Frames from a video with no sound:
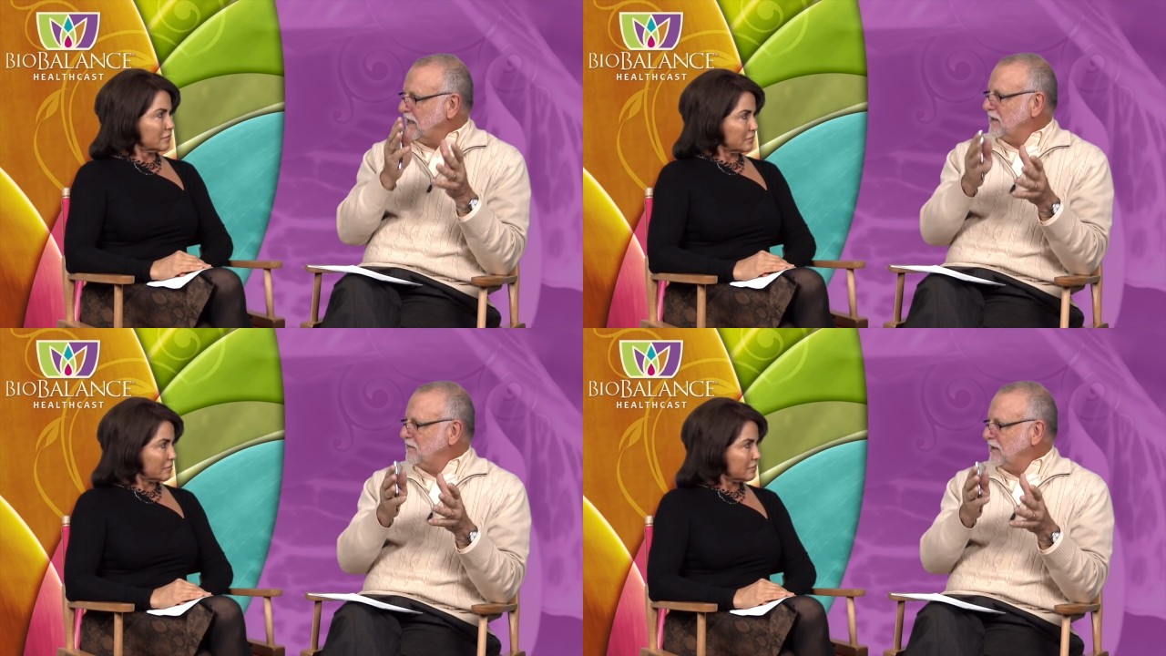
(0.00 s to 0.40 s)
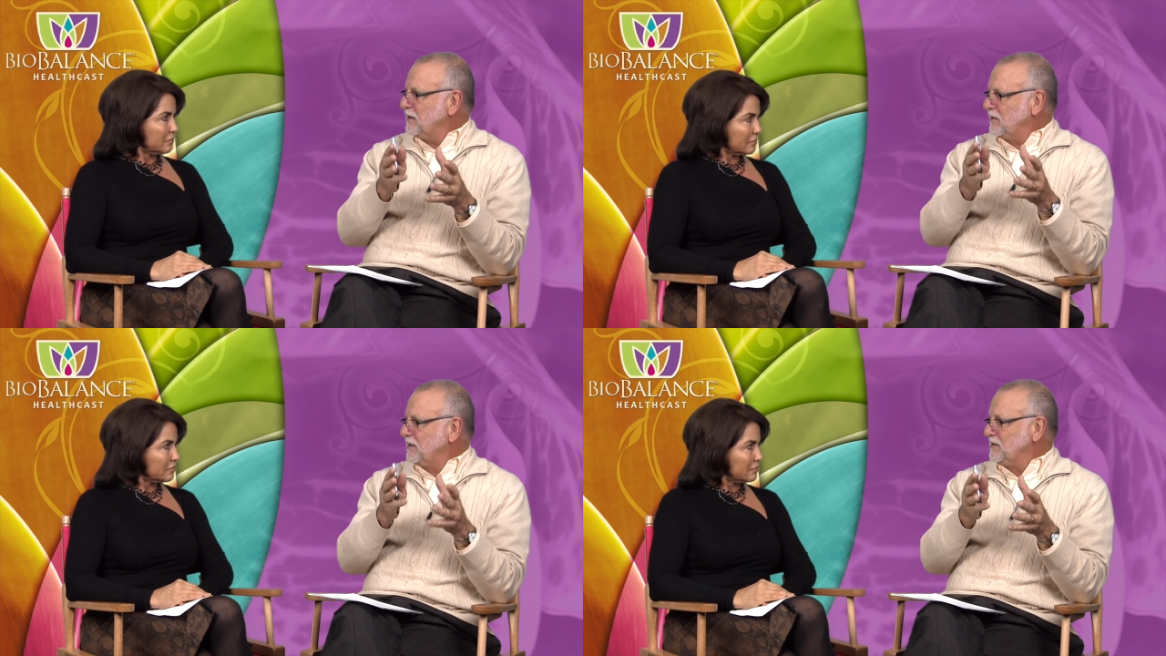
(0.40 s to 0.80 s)
Speaker 1: get a
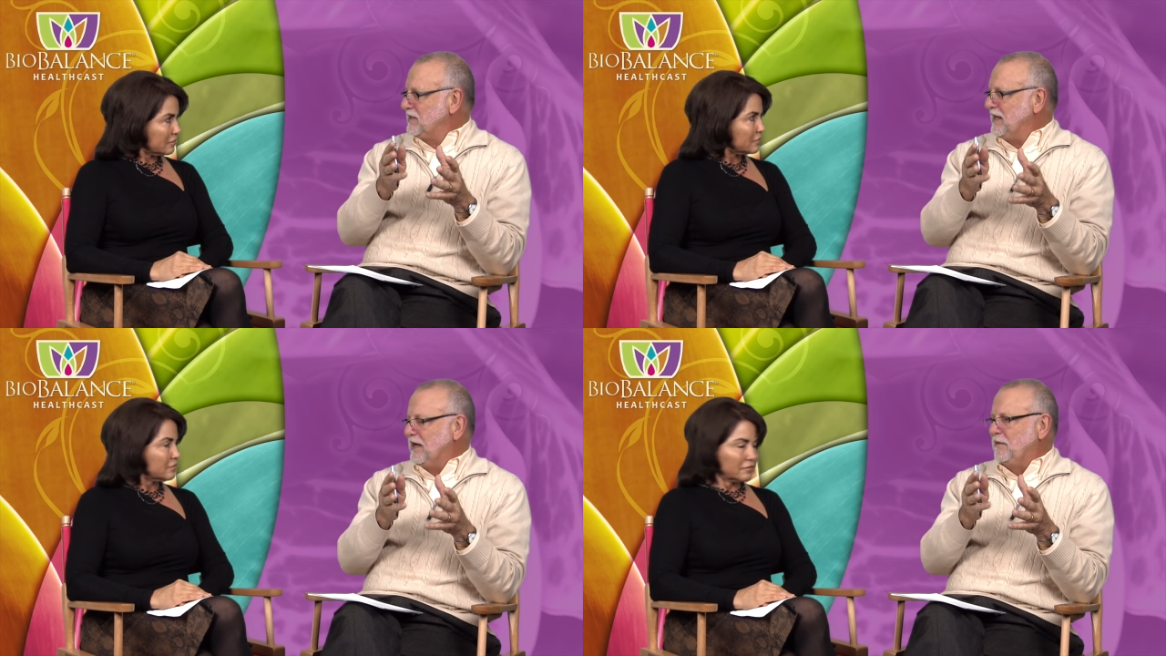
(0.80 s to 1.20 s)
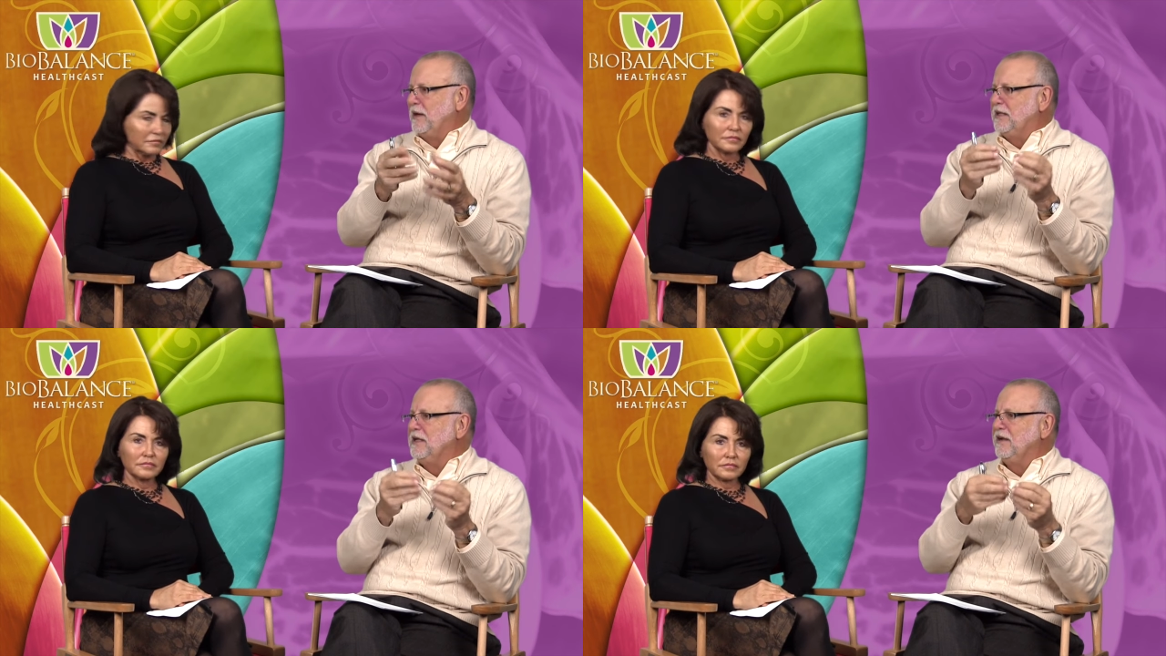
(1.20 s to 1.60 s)
medical exam.
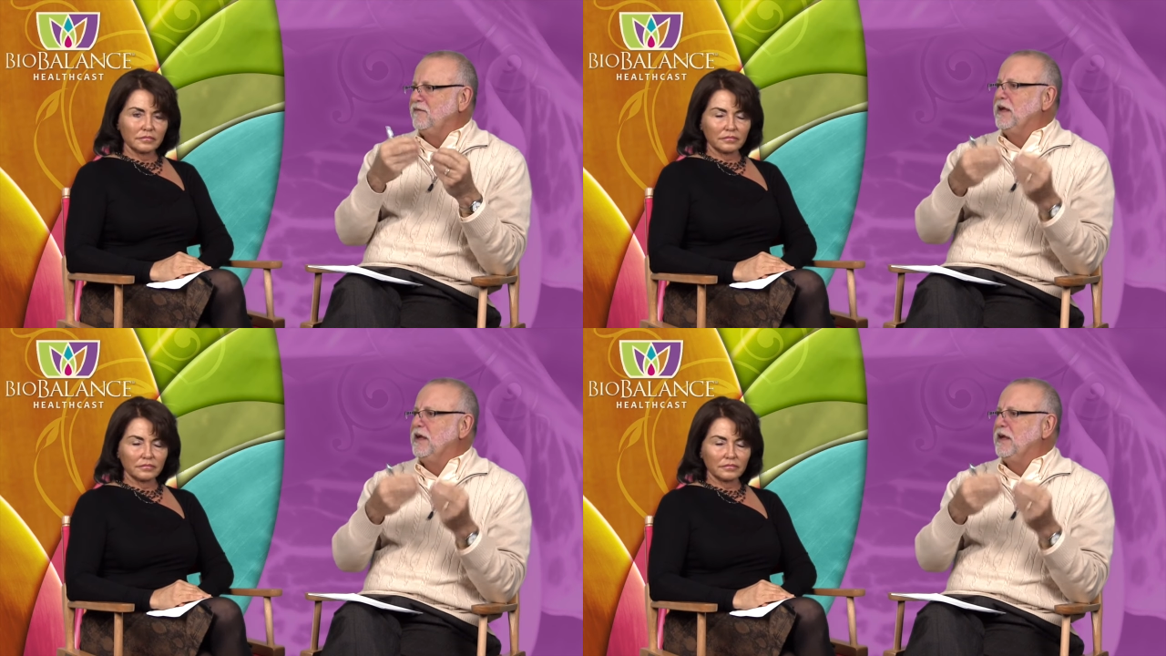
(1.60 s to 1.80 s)
And then, if mm-hmm.